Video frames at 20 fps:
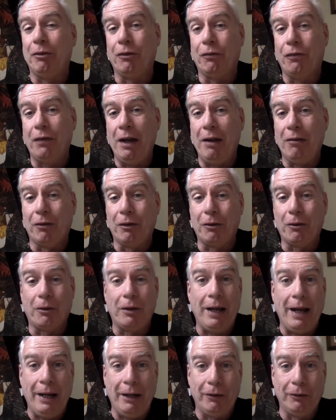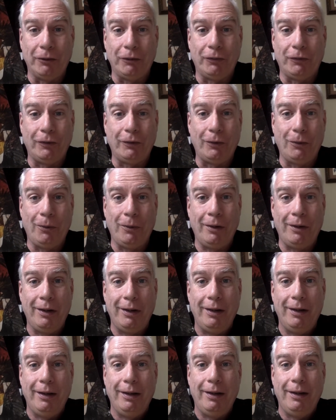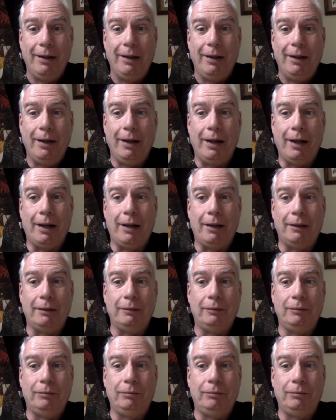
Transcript: your favorite creators for thor uh,